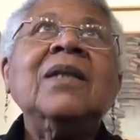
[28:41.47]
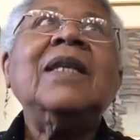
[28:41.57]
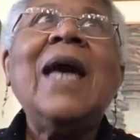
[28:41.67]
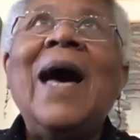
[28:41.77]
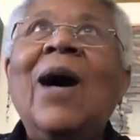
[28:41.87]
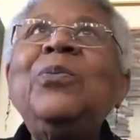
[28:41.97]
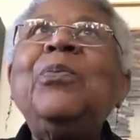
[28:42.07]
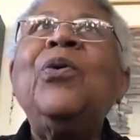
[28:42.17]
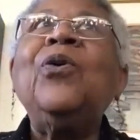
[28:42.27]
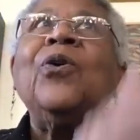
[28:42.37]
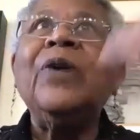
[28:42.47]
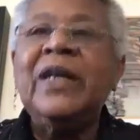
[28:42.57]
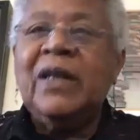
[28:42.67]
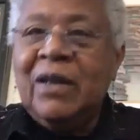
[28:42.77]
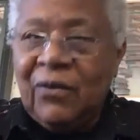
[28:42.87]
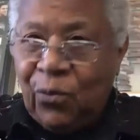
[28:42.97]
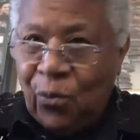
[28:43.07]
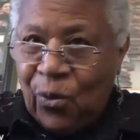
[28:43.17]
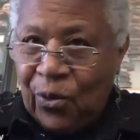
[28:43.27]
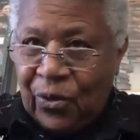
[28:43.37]
the outpouring of
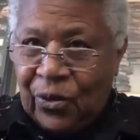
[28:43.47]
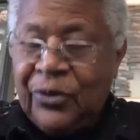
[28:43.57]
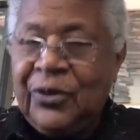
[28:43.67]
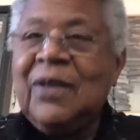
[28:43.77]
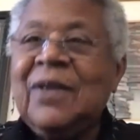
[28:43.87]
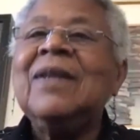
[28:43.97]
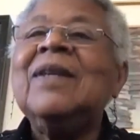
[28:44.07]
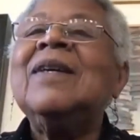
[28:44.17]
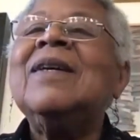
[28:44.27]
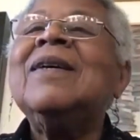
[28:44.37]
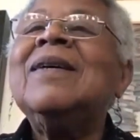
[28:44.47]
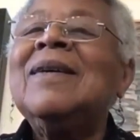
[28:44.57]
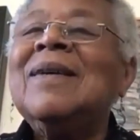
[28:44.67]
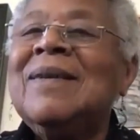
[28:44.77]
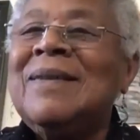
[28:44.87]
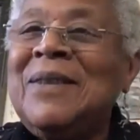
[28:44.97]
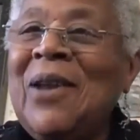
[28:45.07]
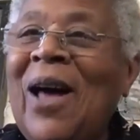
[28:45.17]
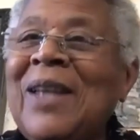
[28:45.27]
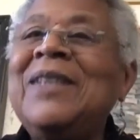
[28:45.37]
world
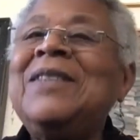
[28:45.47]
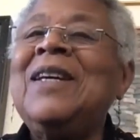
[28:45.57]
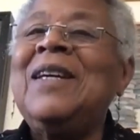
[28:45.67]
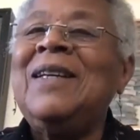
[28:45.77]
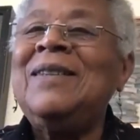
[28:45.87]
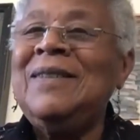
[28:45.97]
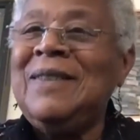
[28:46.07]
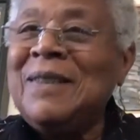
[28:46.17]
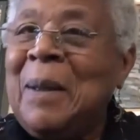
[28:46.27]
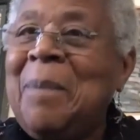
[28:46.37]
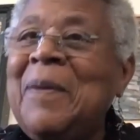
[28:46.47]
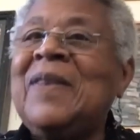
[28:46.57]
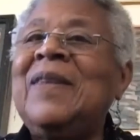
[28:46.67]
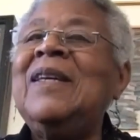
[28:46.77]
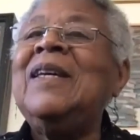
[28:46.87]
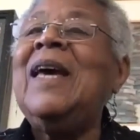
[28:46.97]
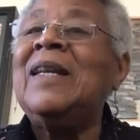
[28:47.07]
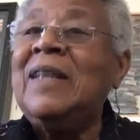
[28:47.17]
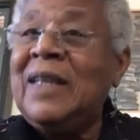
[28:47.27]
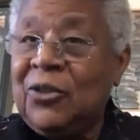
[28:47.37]
knowledge and sympathy
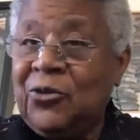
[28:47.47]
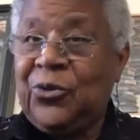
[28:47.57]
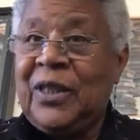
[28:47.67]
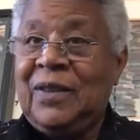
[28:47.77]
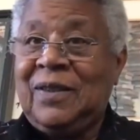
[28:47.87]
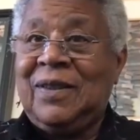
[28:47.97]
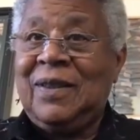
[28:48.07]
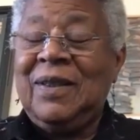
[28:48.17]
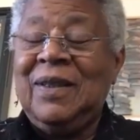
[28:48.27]
and interest.